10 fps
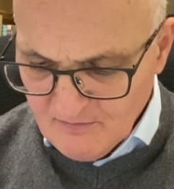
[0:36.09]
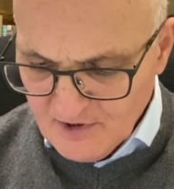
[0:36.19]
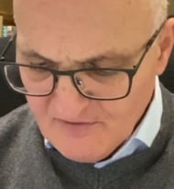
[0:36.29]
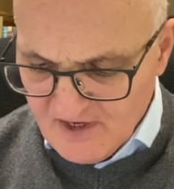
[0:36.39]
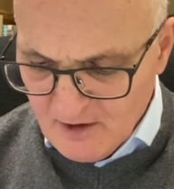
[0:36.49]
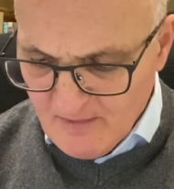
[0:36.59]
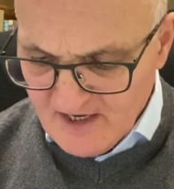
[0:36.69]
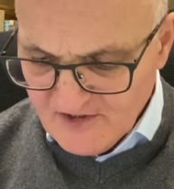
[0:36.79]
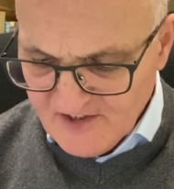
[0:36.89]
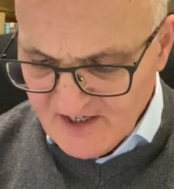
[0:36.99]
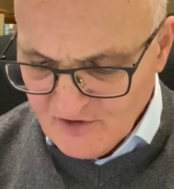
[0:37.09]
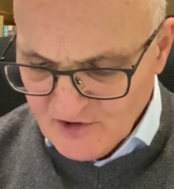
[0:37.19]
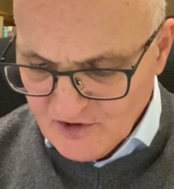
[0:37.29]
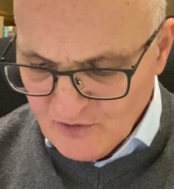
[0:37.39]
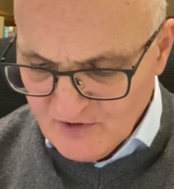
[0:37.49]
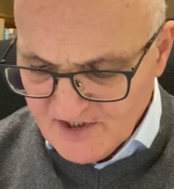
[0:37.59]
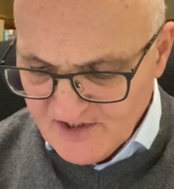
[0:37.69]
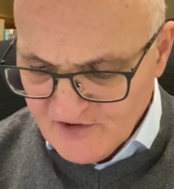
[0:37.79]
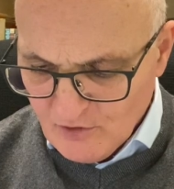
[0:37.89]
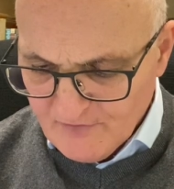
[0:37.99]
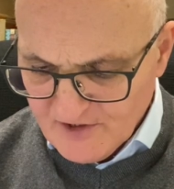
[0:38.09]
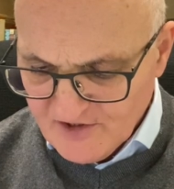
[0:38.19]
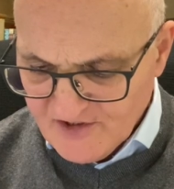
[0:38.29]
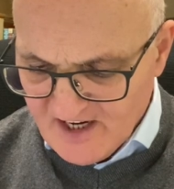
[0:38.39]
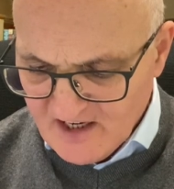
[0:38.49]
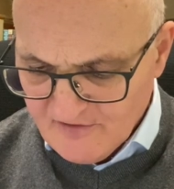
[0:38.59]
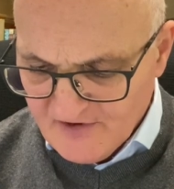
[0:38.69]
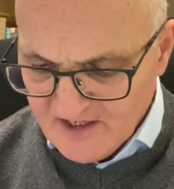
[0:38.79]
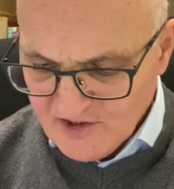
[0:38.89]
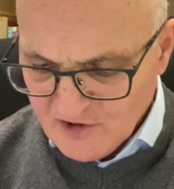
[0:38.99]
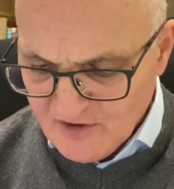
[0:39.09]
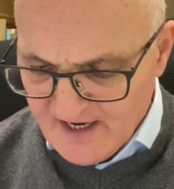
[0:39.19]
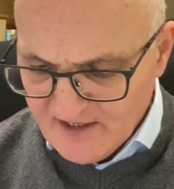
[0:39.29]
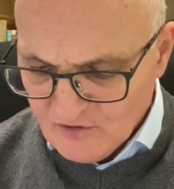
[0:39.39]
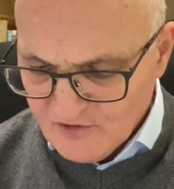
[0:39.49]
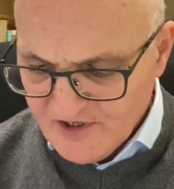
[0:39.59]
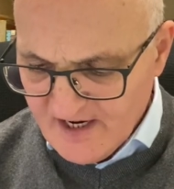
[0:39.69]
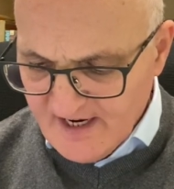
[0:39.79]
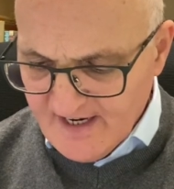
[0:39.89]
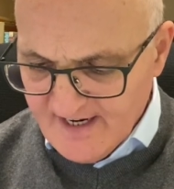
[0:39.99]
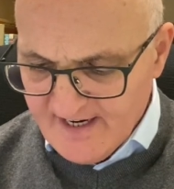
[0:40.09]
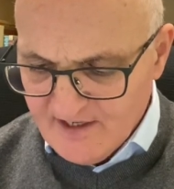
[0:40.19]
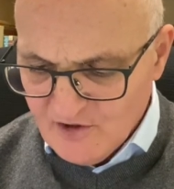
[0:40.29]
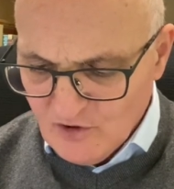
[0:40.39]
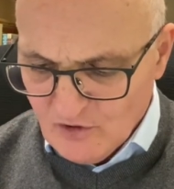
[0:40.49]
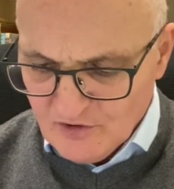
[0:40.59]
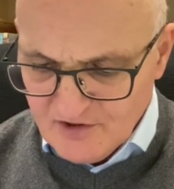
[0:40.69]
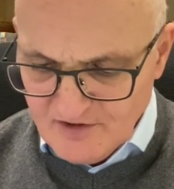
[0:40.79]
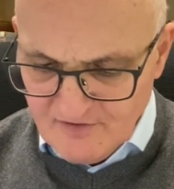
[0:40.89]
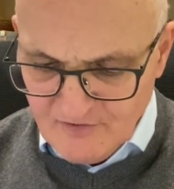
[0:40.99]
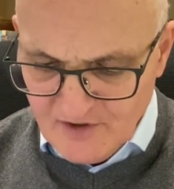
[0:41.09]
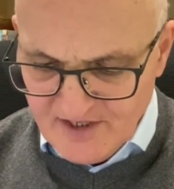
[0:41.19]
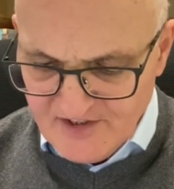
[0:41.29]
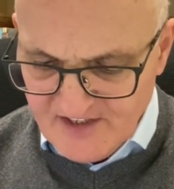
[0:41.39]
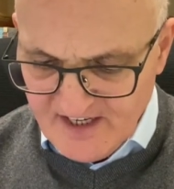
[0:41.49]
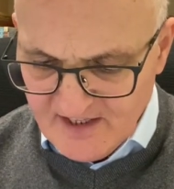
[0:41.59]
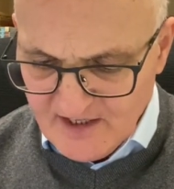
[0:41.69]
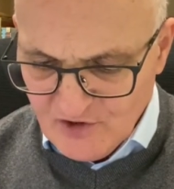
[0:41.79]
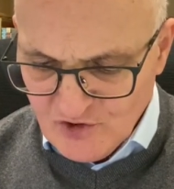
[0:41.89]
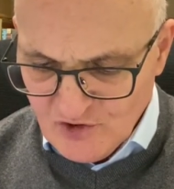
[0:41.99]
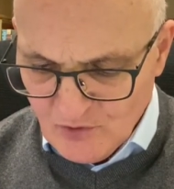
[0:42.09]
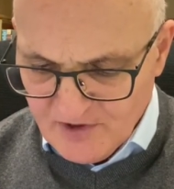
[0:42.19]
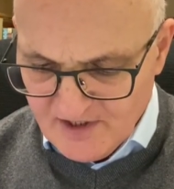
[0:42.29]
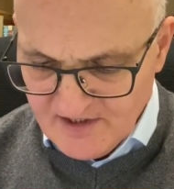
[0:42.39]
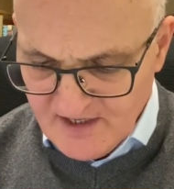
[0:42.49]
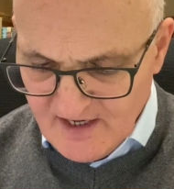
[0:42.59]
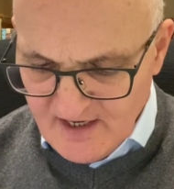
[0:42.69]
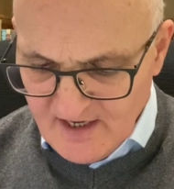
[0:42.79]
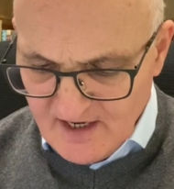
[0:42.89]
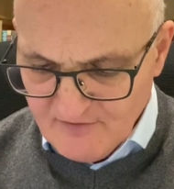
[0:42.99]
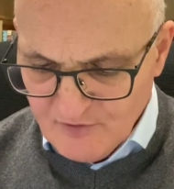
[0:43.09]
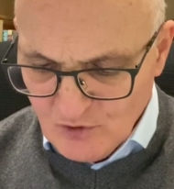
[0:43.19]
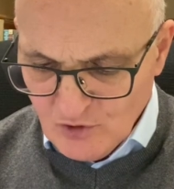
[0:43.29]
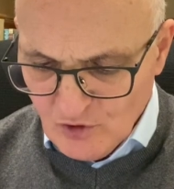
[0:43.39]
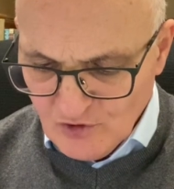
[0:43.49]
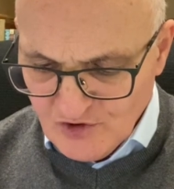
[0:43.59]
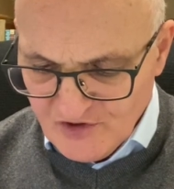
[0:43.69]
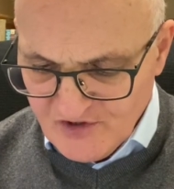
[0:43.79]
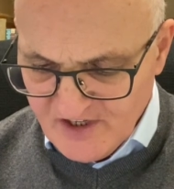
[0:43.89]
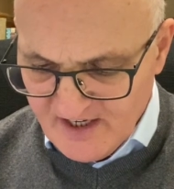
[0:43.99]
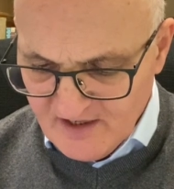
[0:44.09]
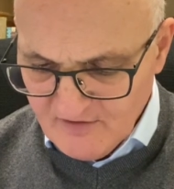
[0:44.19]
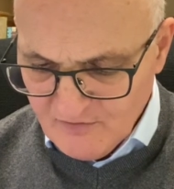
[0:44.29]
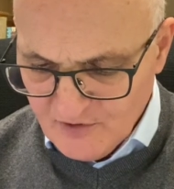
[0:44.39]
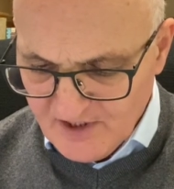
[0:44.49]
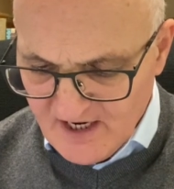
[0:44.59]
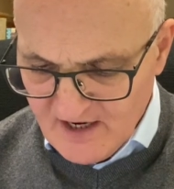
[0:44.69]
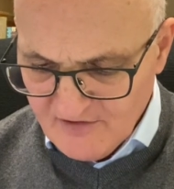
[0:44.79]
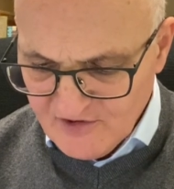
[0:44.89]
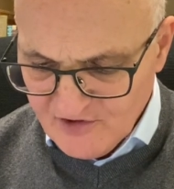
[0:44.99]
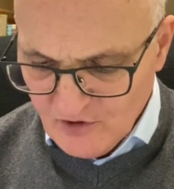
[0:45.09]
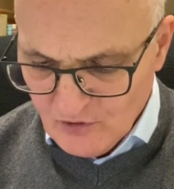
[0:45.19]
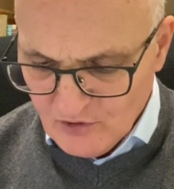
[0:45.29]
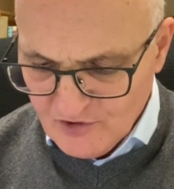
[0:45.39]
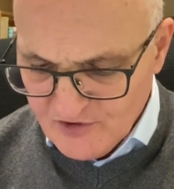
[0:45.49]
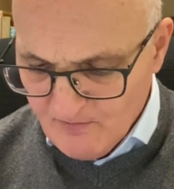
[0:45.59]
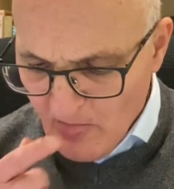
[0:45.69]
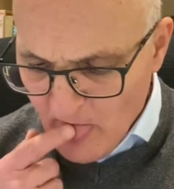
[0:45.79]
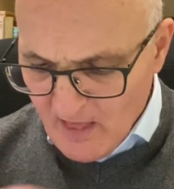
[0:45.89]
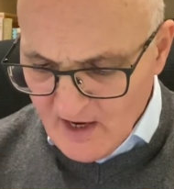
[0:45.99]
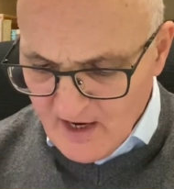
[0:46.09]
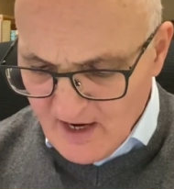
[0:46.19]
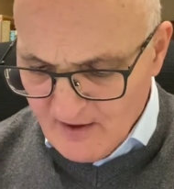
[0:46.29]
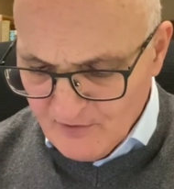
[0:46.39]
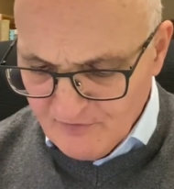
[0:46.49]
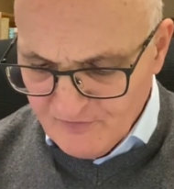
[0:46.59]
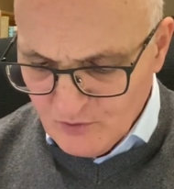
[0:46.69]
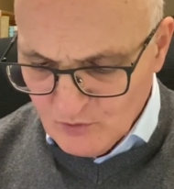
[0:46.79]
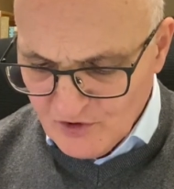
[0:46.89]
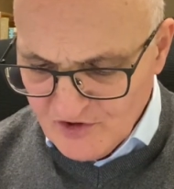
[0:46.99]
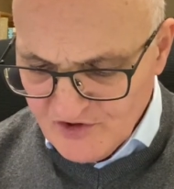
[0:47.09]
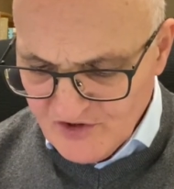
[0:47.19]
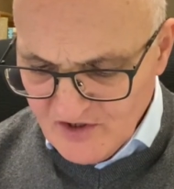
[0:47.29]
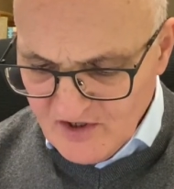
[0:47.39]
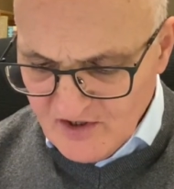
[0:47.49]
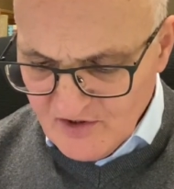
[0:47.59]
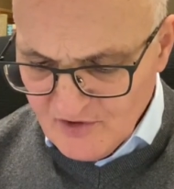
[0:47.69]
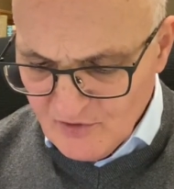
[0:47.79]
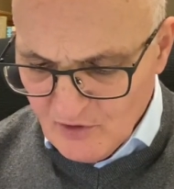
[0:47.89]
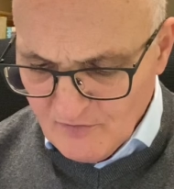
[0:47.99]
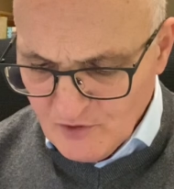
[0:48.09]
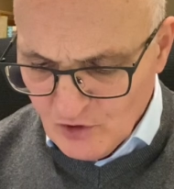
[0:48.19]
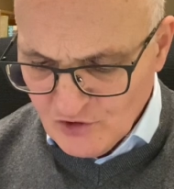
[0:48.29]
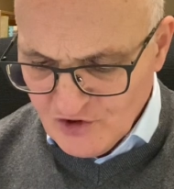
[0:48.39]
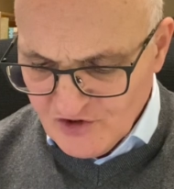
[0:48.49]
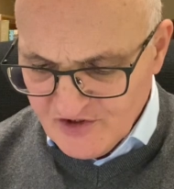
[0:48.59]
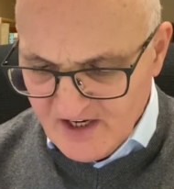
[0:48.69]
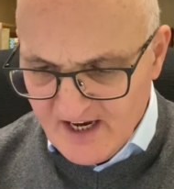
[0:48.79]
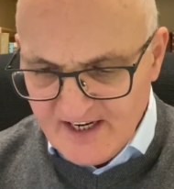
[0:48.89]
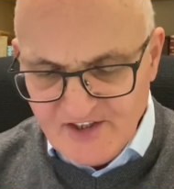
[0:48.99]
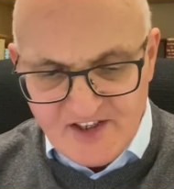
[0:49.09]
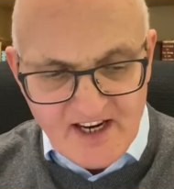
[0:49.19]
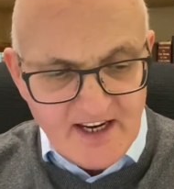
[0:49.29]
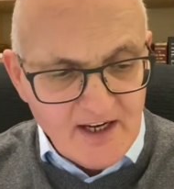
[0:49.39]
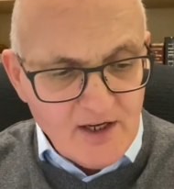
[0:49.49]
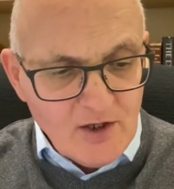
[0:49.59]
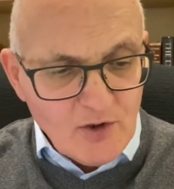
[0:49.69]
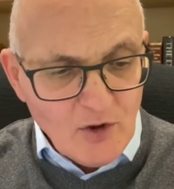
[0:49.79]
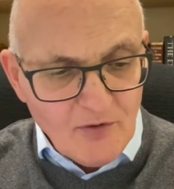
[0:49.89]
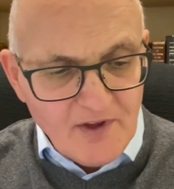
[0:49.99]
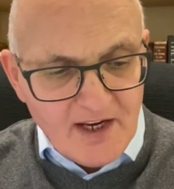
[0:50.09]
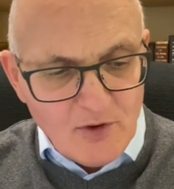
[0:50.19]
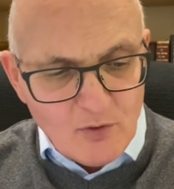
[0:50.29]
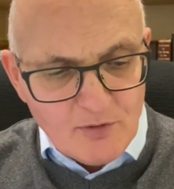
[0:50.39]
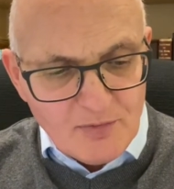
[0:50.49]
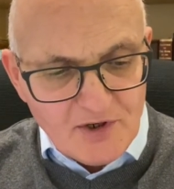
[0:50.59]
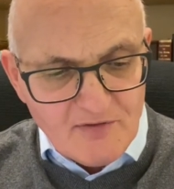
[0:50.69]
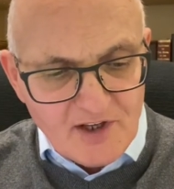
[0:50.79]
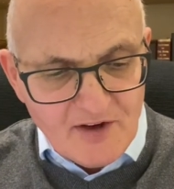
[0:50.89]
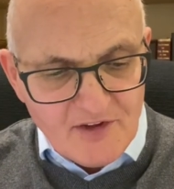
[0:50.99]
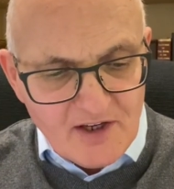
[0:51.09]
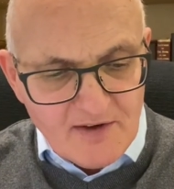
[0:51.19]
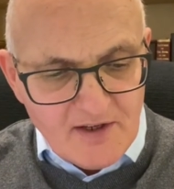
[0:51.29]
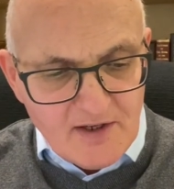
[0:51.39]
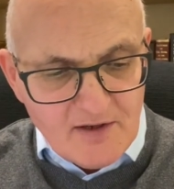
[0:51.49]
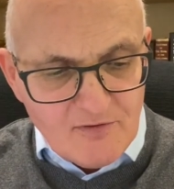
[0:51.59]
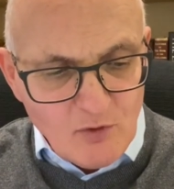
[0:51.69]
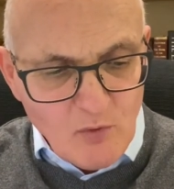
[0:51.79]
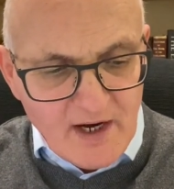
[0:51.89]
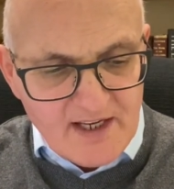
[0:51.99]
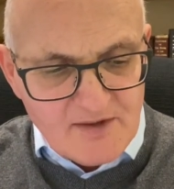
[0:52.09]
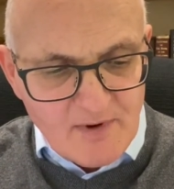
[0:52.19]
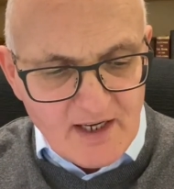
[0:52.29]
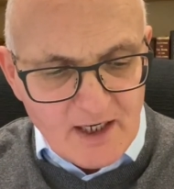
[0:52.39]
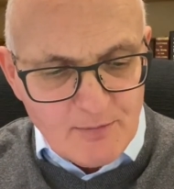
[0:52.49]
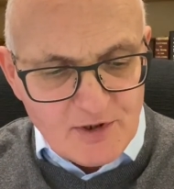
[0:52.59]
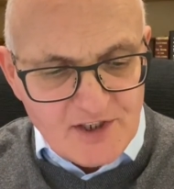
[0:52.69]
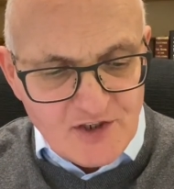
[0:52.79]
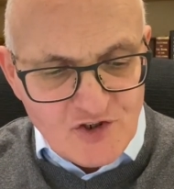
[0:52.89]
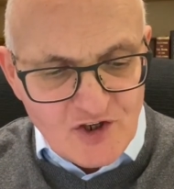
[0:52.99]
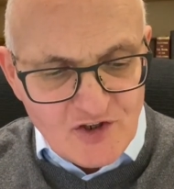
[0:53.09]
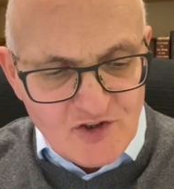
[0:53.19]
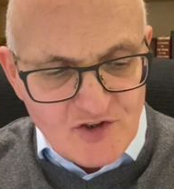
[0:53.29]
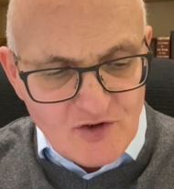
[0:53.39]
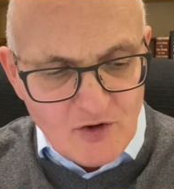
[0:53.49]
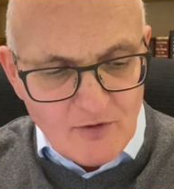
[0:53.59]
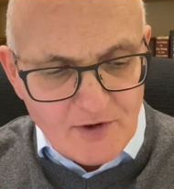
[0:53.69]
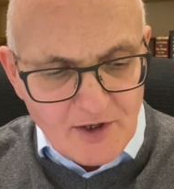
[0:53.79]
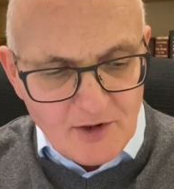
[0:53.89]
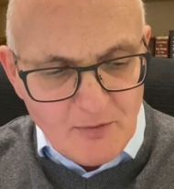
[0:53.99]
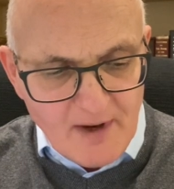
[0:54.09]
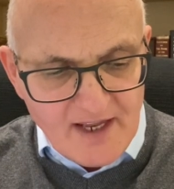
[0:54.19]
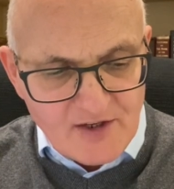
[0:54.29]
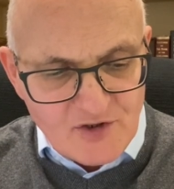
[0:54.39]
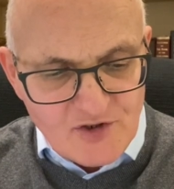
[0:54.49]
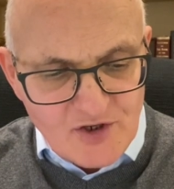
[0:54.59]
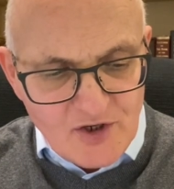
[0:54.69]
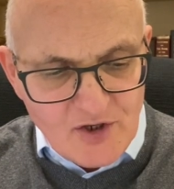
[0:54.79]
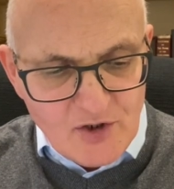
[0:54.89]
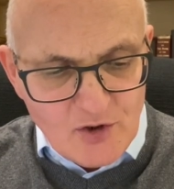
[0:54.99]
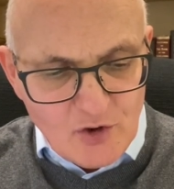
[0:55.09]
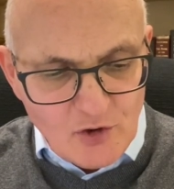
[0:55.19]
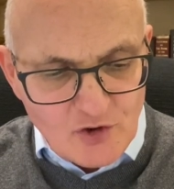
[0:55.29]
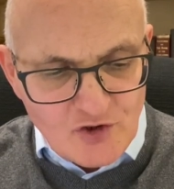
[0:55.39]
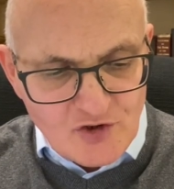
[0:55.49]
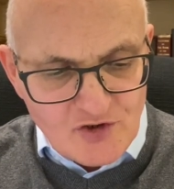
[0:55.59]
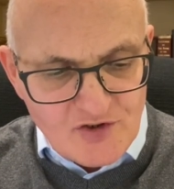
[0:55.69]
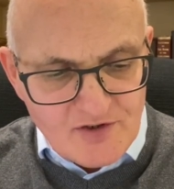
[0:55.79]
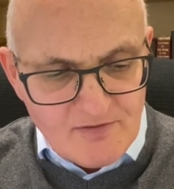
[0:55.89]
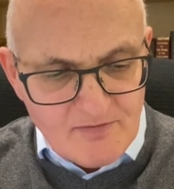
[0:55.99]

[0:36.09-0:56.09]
But if any man say unto you, this is offered in sacrifice unto idols, eat not for his sake that showed it, and for conscience sake, for the earth is the Lord's, and the fullness thereof. Conscience, I say, not thine own, but of the other, for why is my liberty judged of another man's conscience?